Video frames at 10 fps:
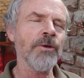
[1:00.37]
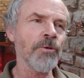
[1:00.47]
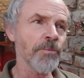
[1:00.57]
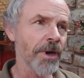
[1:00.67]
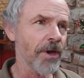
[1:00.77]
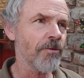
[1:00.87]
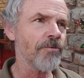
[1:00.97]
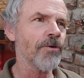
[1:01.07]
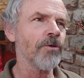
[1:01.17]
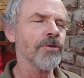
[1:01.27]
it was my own
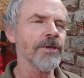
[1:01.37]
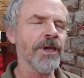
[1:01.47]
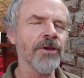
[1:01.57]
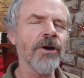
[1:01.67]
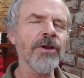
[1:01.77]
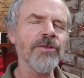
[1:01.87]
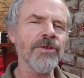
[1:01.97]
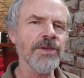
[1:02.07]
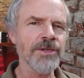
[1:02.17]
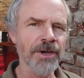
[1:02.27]
fault, and God is
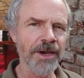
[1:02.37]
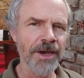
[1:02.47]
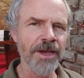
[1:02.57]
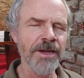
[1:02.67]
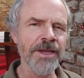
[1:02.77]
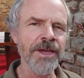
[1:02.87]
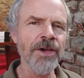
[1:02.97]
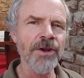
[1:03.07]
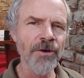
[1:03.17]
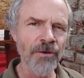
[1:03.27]
entirely
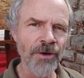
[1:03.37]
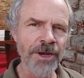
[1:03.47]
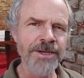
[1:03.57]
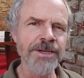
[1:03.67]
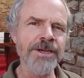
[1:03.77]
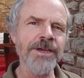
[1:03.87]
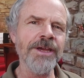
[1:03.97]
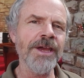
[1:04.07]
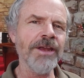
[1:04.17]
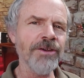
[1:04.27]
right
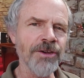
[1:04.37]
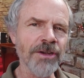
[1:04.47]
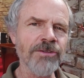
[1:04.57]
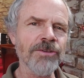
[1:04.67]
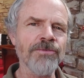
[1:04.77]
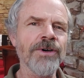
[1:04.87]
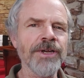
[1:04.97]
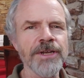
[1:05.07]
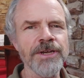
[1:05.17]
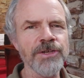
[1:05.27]
and
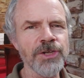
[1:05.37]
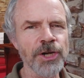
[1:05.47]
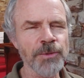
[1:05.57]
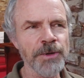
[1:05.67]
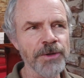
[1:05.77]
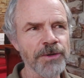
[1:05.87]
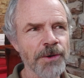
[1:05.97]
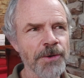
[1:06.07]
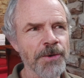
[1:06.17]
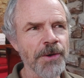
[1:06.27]
justified in his judgment.
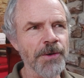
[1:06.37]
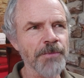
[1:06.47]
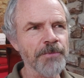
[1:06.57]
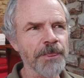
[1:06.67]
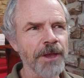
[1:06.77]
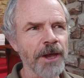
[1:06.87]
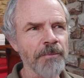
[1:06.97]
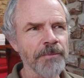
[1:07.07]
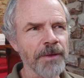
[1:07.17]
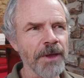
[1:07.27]

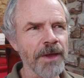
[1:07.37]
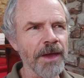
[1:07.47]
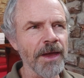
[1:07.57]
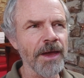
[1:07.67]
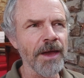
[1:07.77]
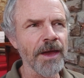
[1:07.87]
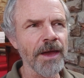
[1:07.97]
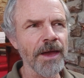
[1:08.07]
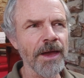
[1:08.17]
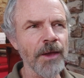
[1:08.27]
And
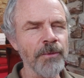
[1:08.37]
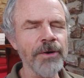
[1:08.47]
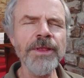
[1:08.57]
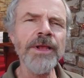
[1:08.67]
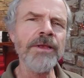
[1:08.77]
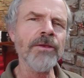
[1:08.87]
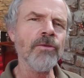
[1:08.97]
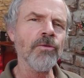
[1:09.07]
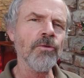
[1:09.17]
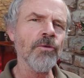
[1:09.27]
we read that
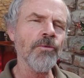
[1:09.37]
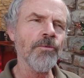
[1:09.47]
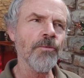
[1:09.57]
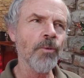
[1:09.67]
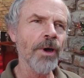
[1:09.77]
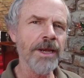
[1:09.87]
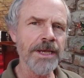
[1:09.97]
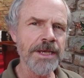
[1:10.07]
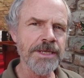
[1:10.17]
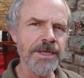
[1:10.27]
sort of quite
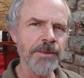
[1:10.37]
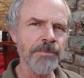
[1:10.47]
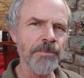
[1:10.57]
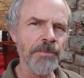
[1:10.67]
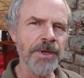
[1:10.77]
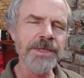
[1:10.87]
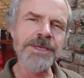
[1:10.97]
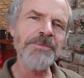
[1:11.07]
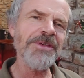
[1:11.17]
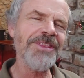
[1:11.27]
easily, but it's
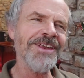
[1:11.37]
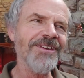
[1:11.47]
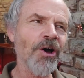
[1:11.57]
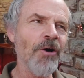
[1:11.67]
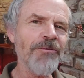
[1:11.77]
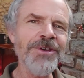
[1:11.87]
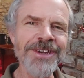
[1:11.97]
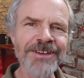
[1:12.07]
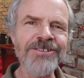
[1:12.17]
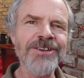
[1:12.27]
something that often
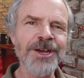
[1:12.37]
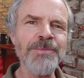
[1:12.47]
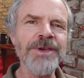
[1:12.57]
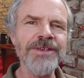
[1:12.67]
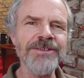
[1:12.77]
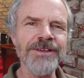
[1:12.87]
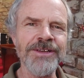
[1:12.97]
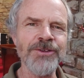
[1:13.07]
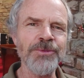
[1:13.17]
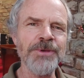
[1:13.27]
doesn't come
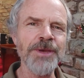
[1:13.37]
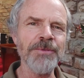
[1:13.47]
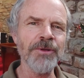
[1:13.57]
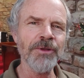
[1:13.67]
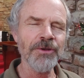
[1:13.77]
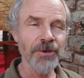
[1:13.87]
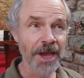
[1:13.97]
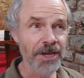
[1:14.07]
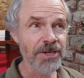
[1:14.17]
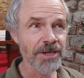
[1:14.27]
easily to people, to
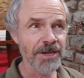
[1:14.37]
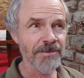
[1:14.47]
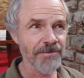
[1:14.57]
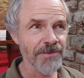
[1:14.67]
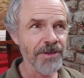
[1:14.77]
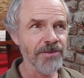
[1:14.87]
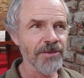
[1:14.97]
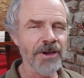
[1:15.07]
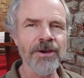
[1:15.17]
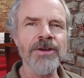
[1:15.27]
actually confess
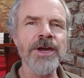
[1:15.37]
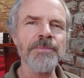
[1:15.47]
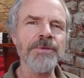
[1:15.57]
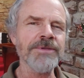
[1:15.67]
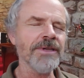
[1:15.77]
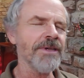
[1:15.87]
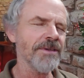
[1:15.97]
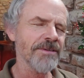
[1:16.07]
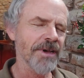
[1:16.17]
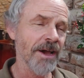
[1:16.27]
and own up and say,
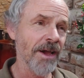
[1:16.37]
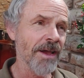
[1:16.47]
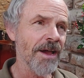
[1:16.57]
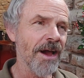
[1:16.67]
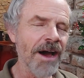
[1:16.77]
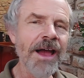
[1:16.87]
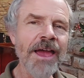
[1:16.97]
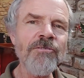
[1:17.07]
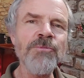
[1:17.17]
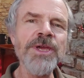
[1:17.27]
yes, I
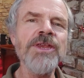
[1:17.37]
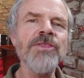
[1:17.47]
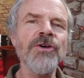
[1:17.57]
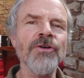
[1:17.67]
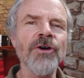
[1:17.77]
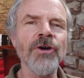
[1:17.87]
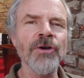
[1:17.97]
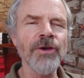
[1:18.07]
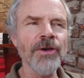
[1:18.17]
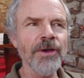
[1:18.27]
have been in the
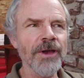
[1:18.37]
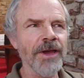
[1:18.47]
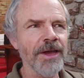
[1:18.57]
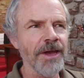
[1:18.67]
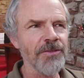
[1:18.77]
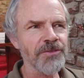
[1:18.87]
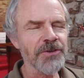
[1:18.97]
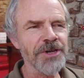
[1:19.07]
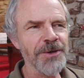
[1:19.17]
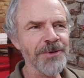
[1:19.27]
wrong. And
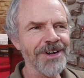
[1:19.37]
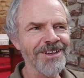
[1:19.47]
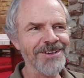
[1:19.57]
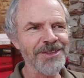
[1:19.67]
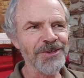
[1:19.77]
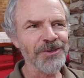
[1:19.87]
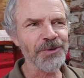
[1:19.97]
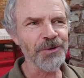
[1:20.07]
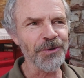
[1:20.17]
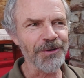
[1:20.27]
certainly when I was at the
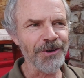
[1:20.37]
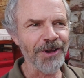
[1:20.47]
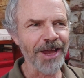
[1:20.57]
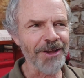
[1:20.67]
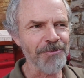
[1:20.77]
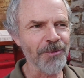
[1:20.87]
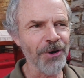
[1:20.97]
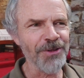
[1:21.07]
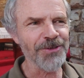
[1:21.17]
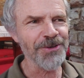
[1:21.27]
school, you'd catch
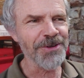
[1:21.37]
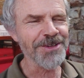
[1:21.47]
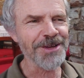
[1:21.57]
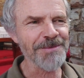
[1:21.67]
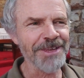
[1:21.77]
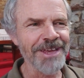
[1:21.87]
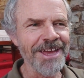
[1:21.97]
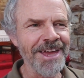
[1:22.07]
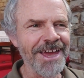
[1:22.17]
boys doing something,